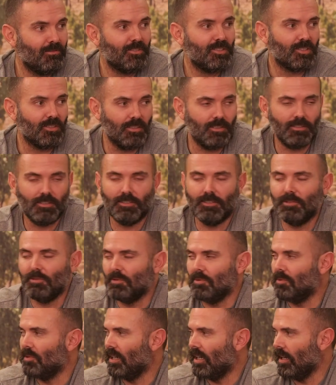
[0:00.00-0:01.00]
Mm So, you know,
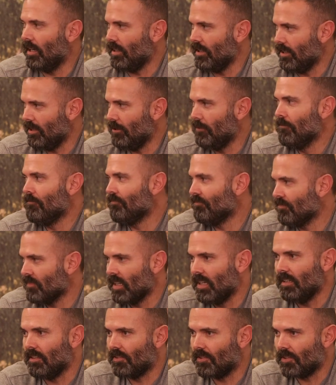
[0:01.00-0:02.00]
really
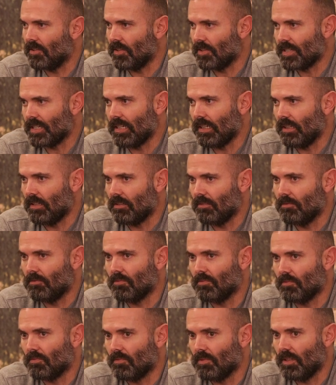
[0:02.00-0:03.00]
in 13,